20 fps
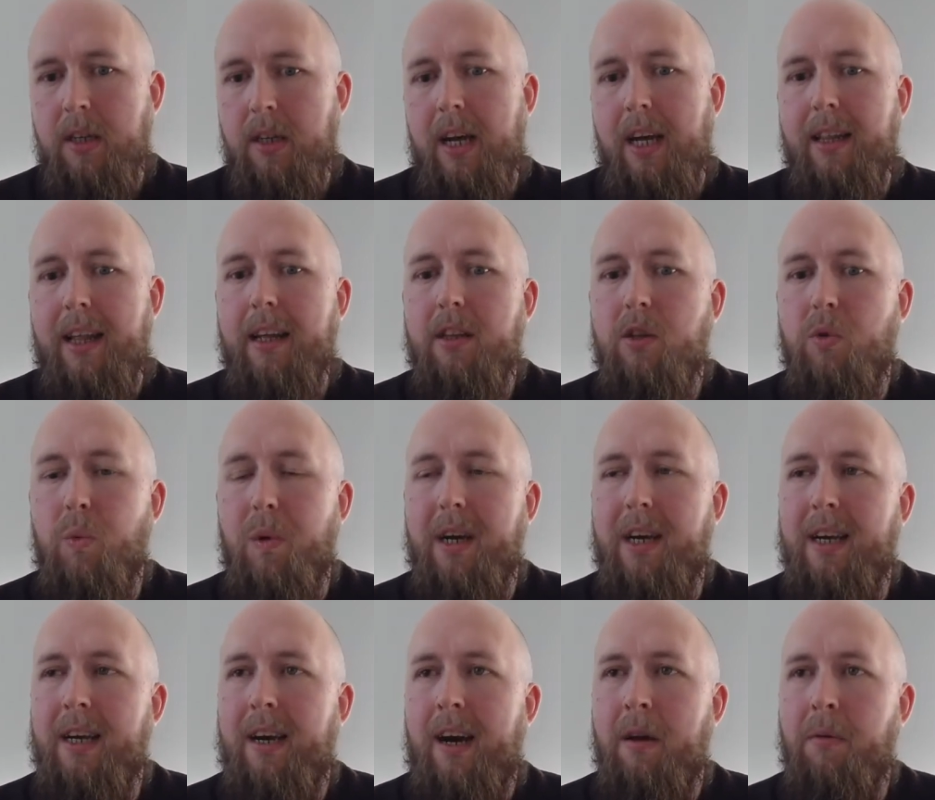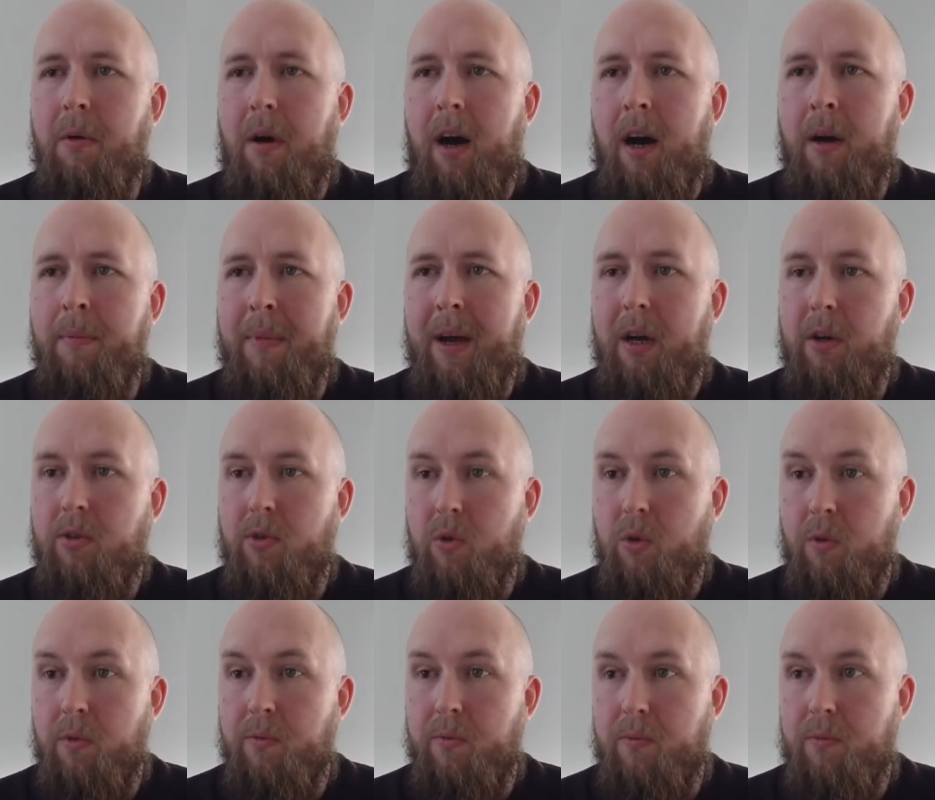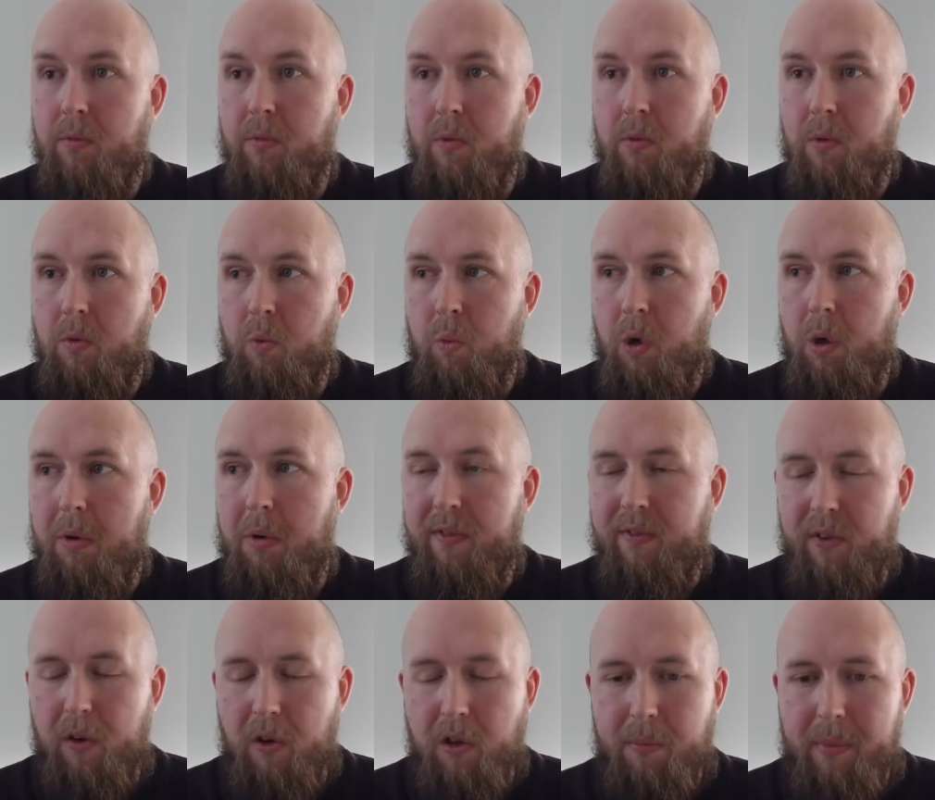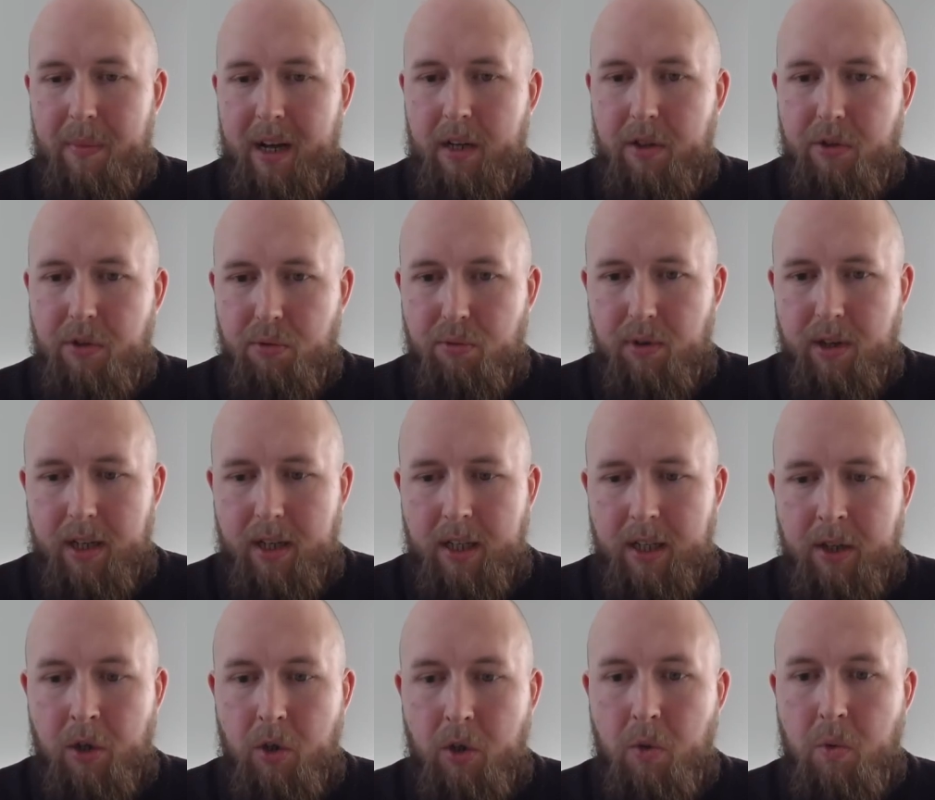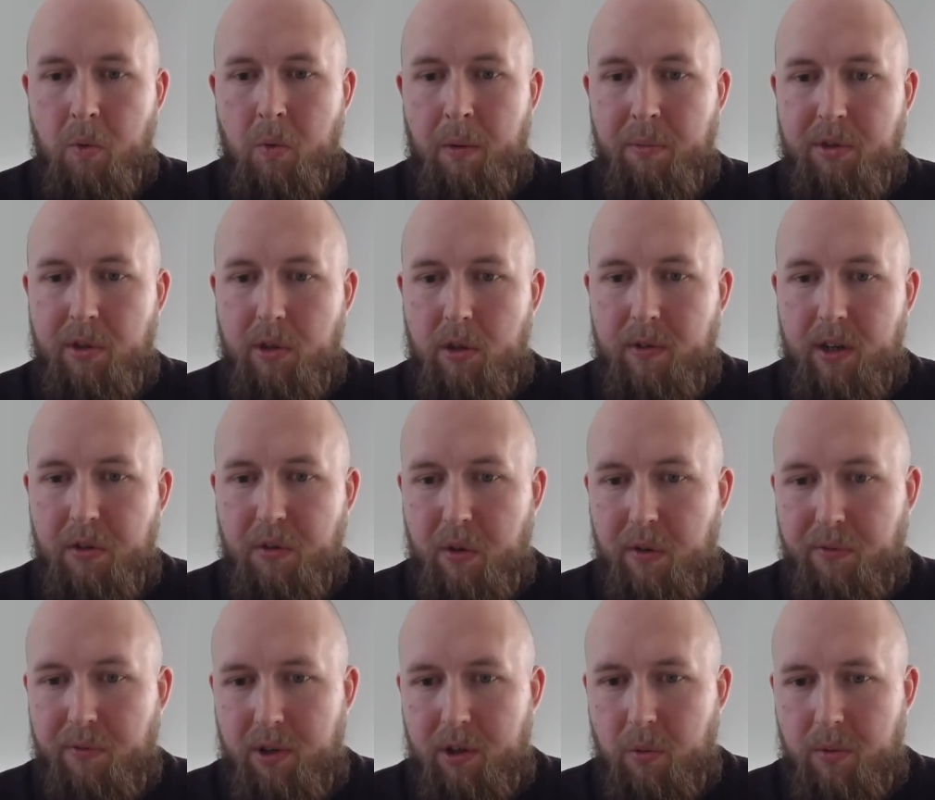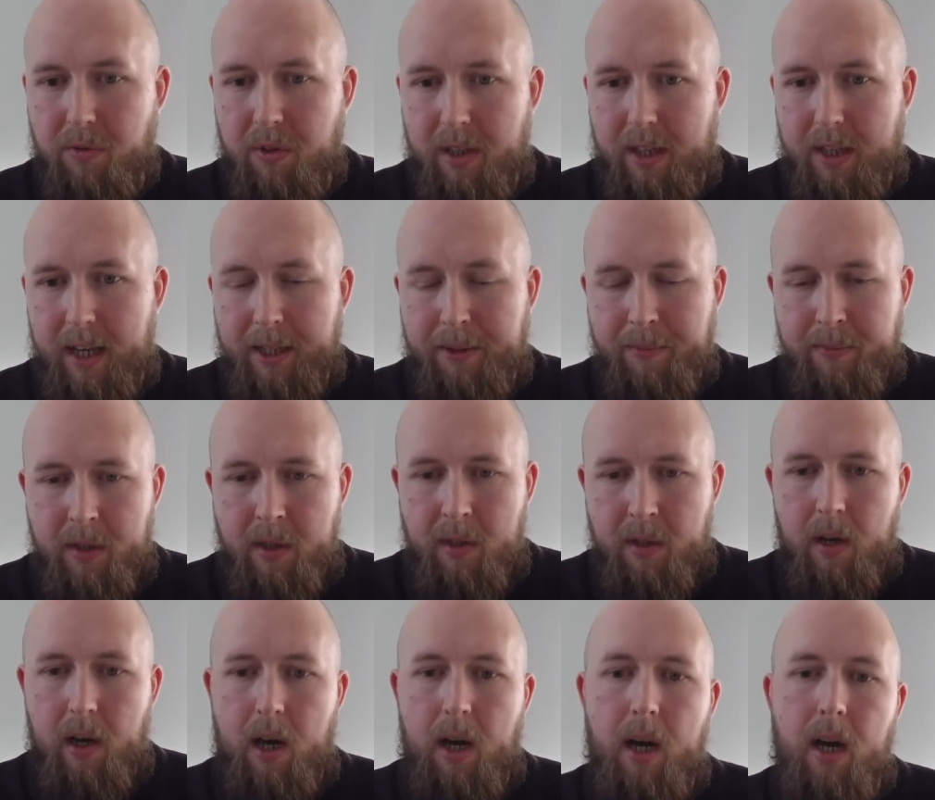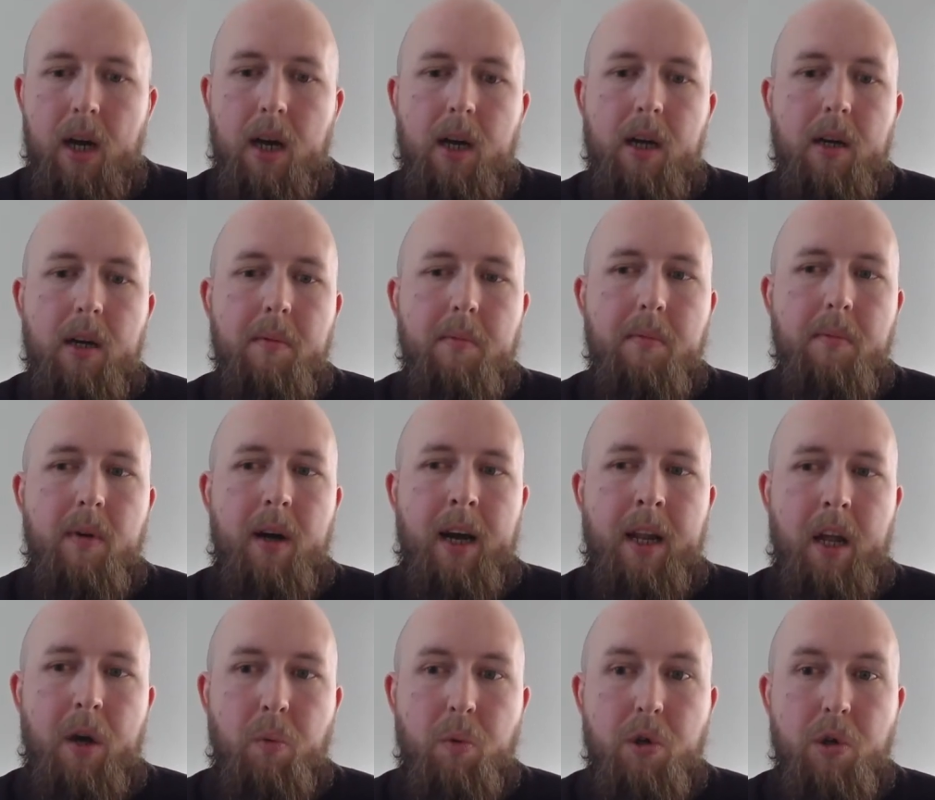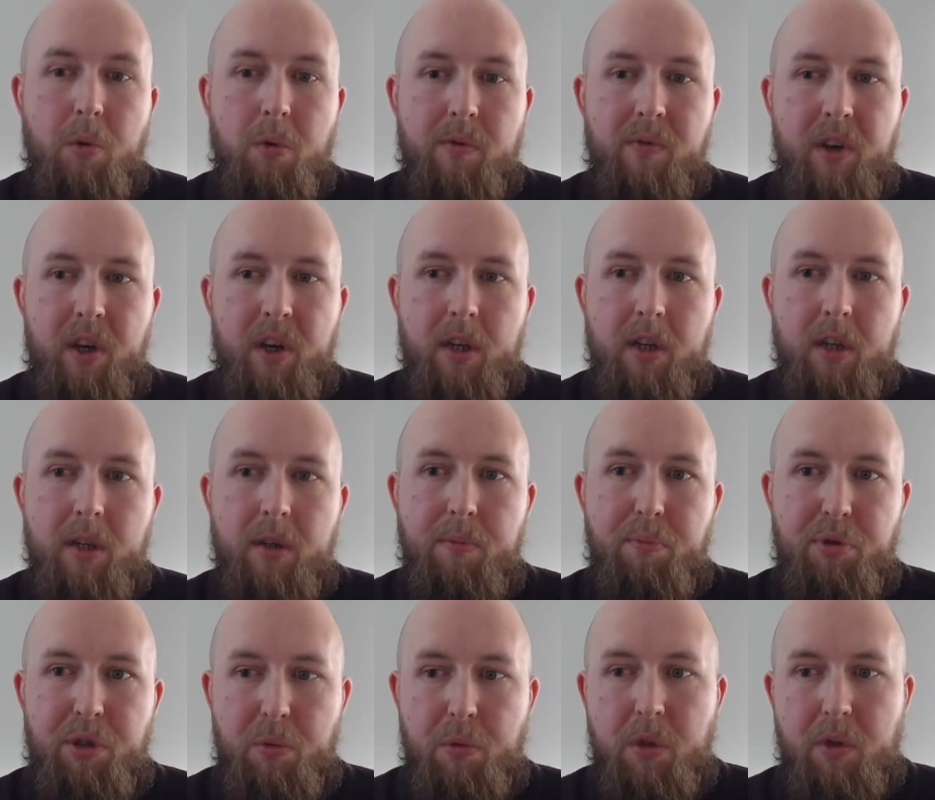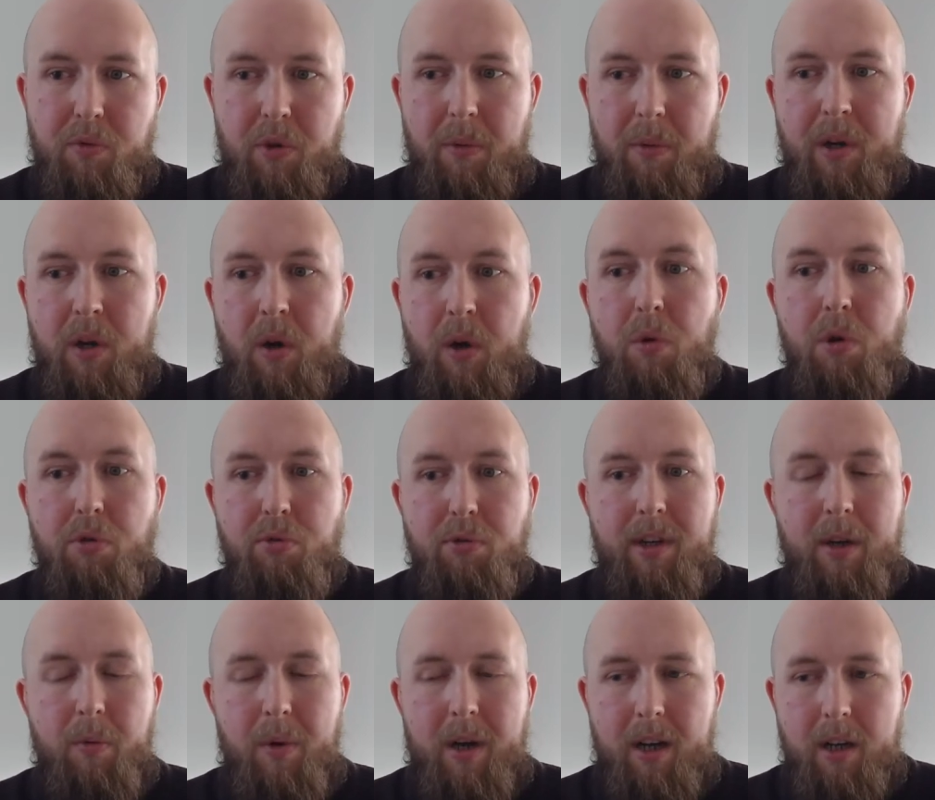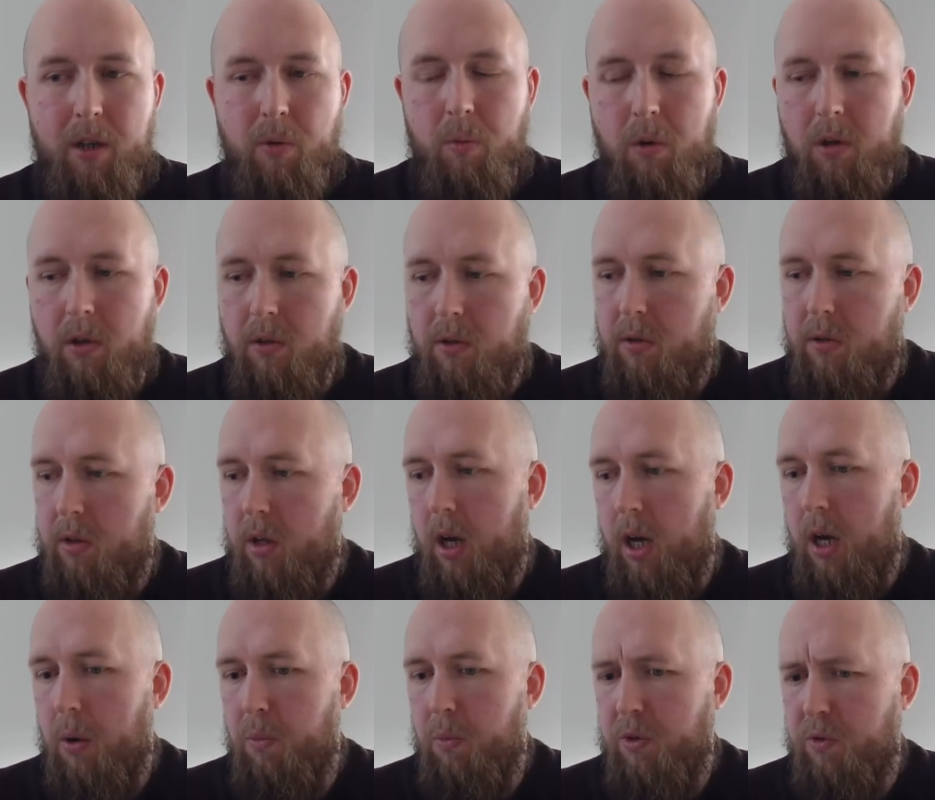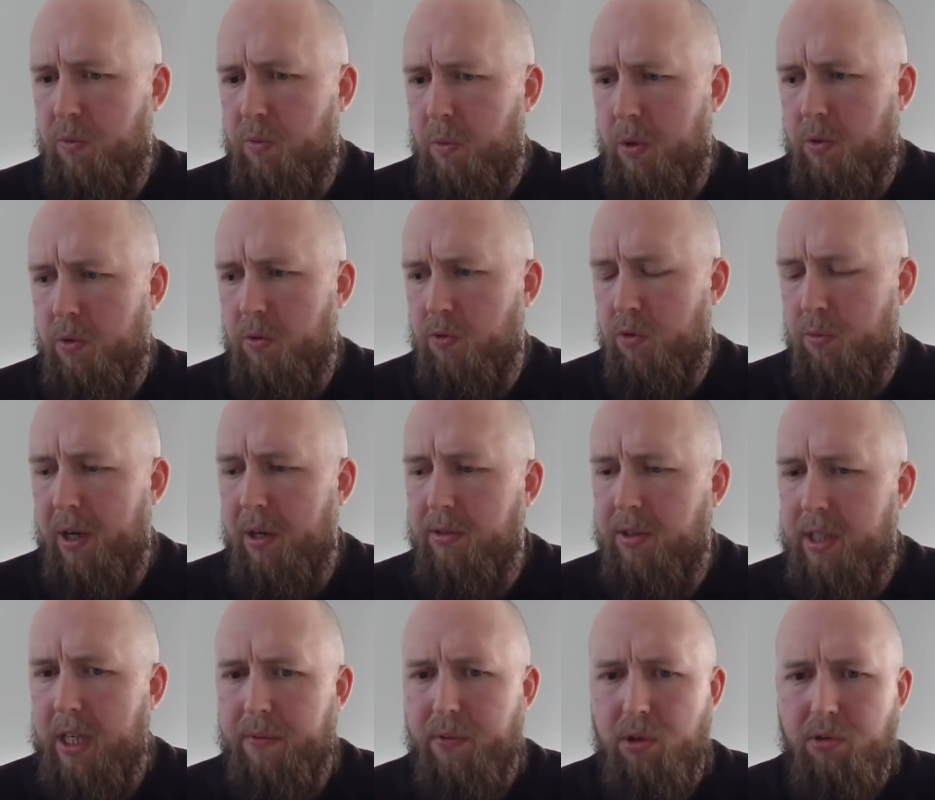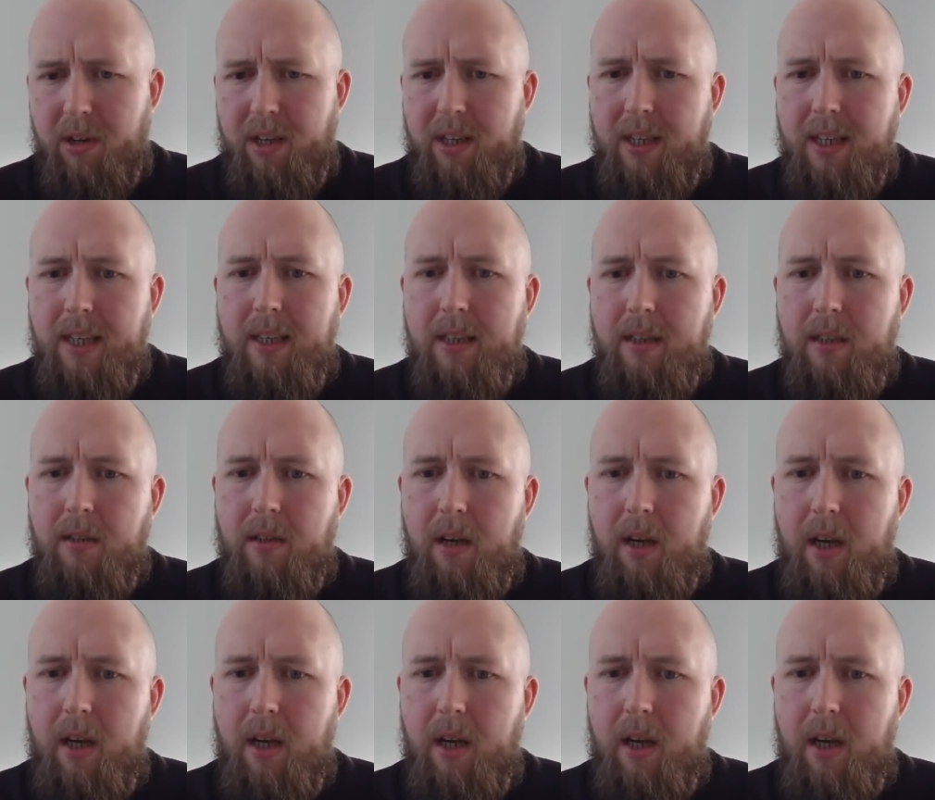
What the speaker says: And that's where I met sort of one of my first managers, really, who I'm still very good friends with today. And I worked with her pretty much throughout my whole career where I was, which was about 7 or 8 years.